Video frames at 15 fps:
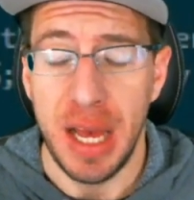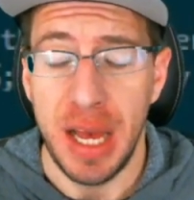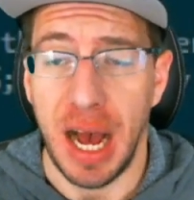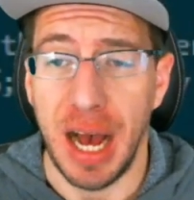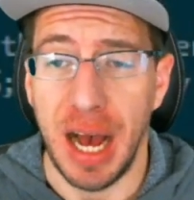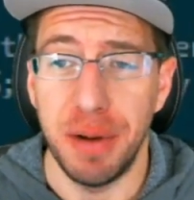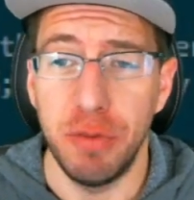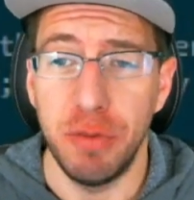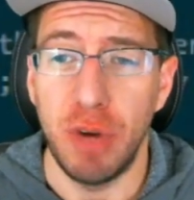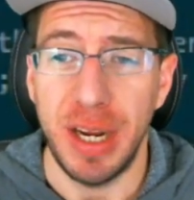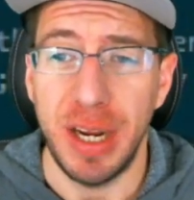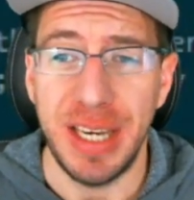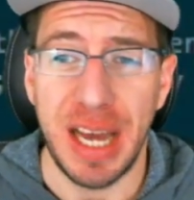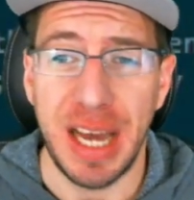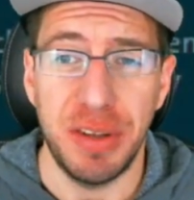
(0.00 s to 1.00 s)

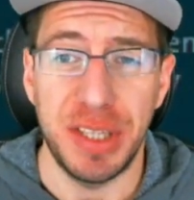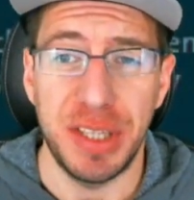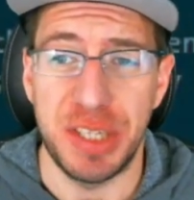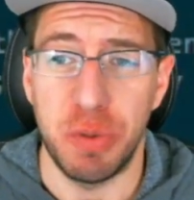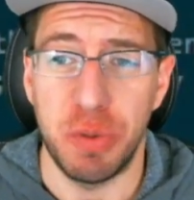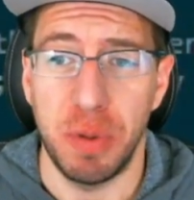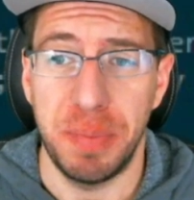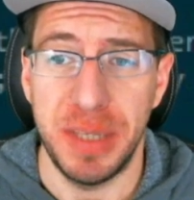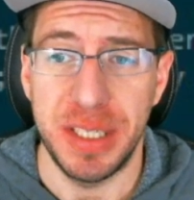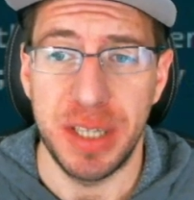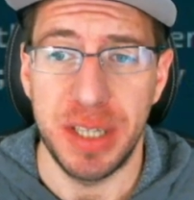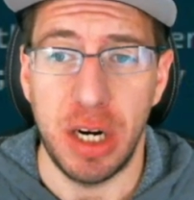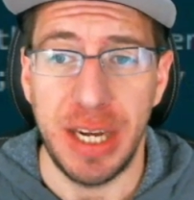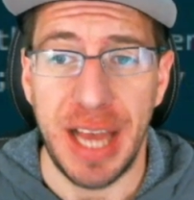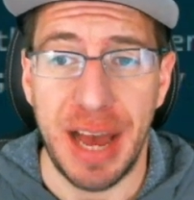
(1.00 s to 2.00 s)
Right now, the Scorpions
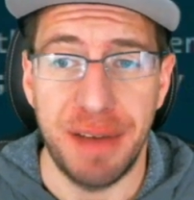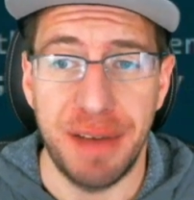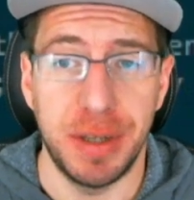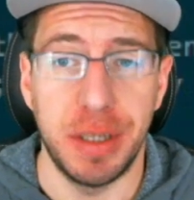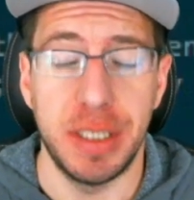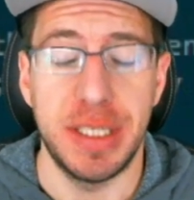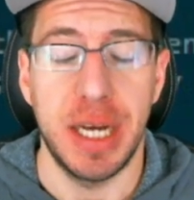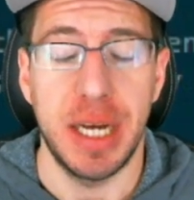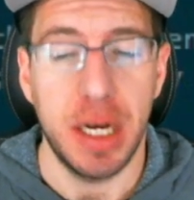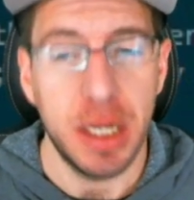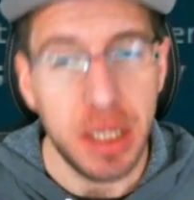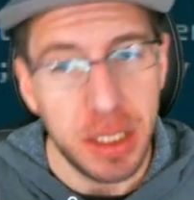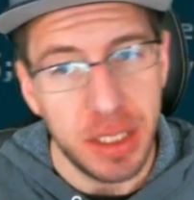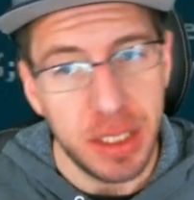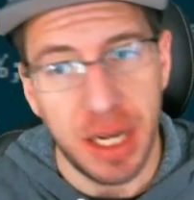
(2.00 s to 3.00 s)
already have a
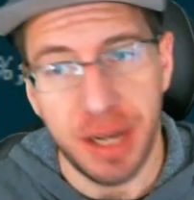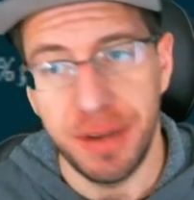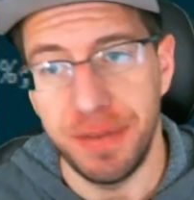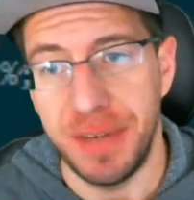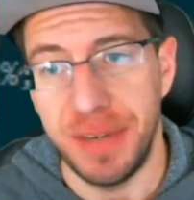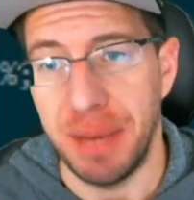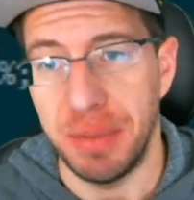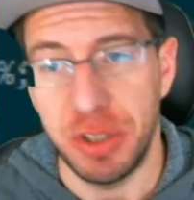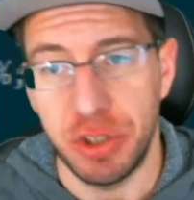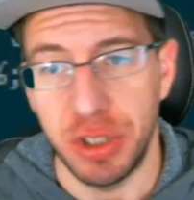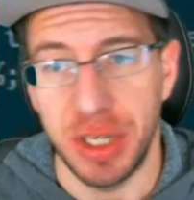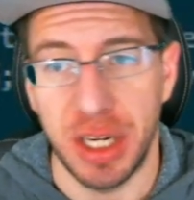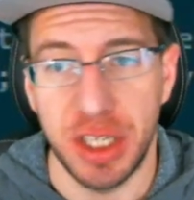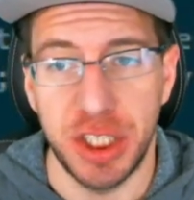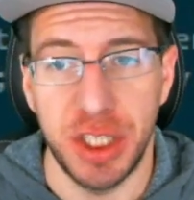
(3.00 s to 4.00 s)
ton of damage
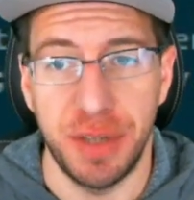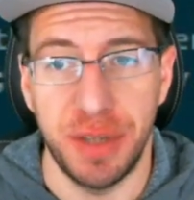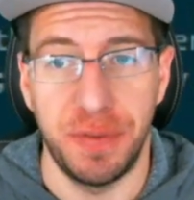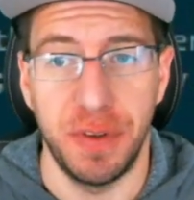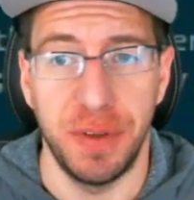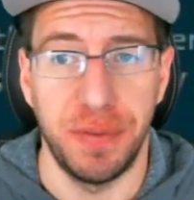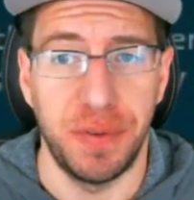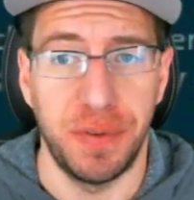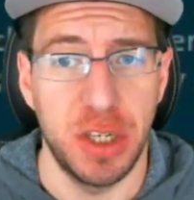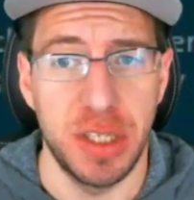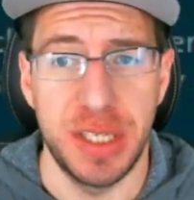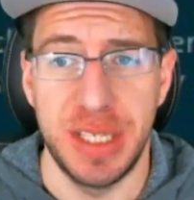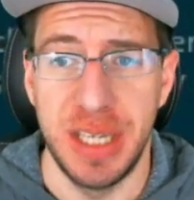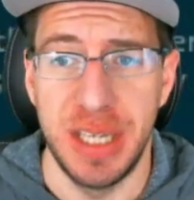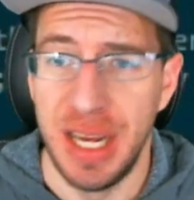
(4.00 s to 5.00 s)
reduction for the
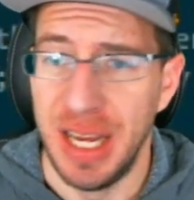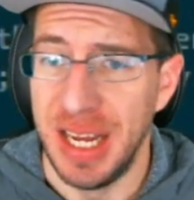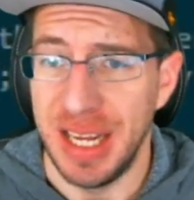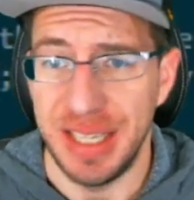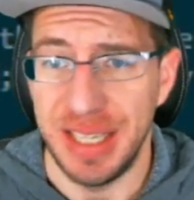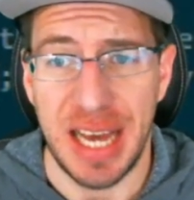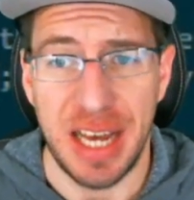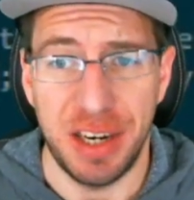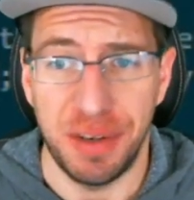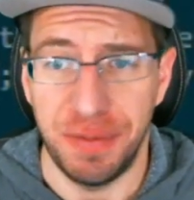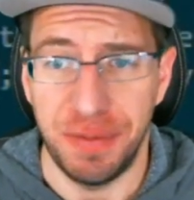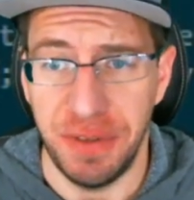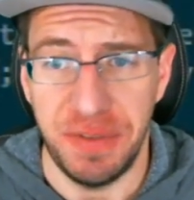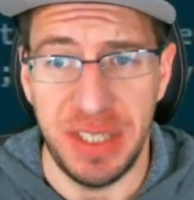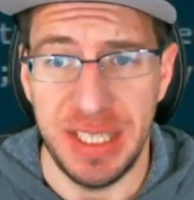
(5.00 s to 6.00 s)
first 10 or
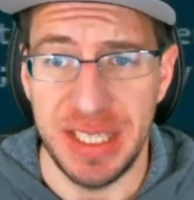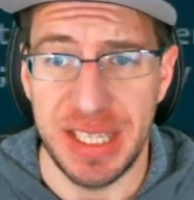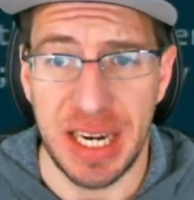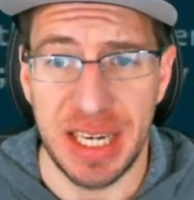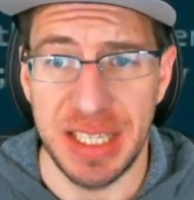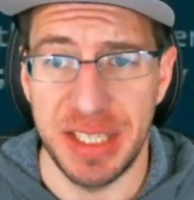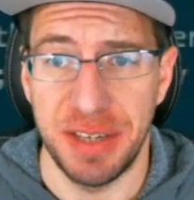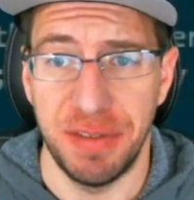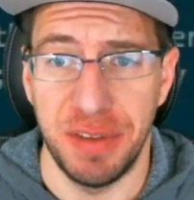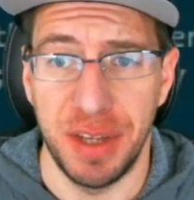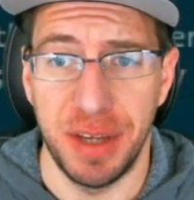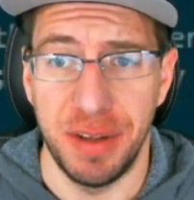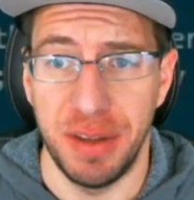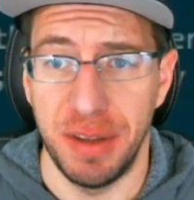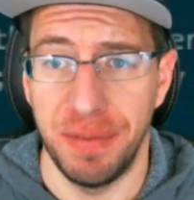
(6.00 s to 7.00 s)
15 seconds of
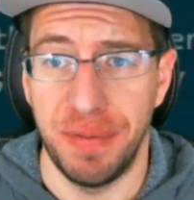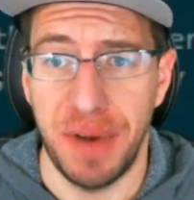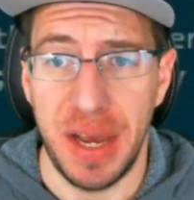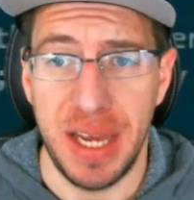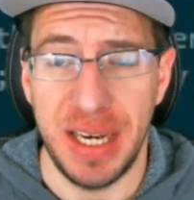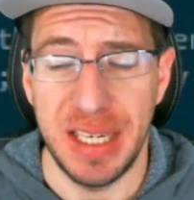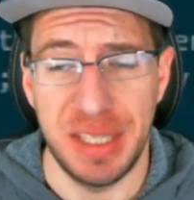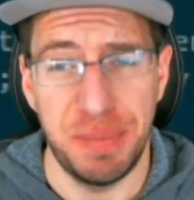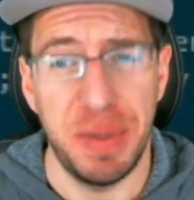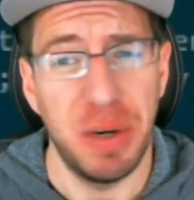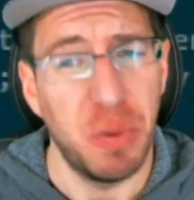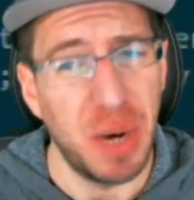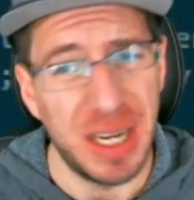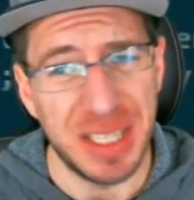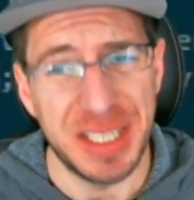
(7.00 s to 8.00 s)
the fight. It's been a
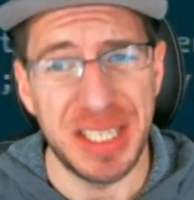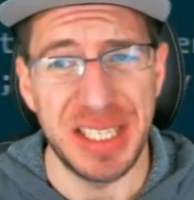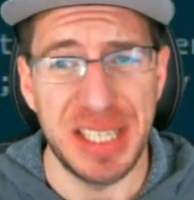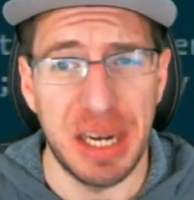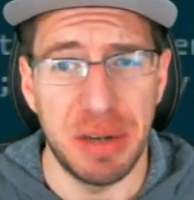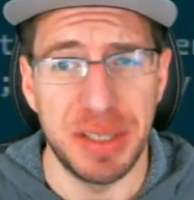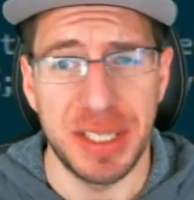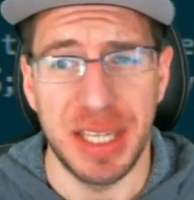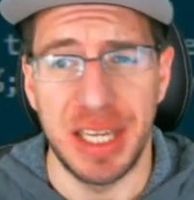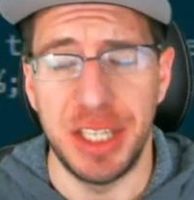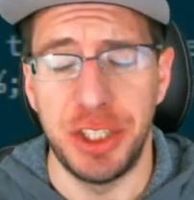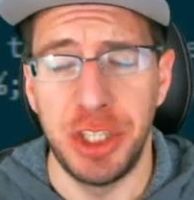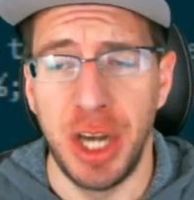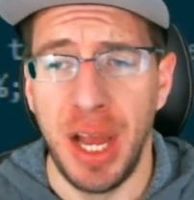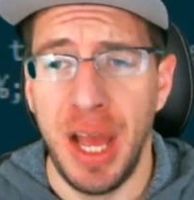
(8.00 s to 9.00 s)
while since I was
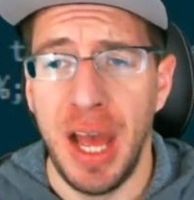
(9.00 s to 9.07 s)
Lich.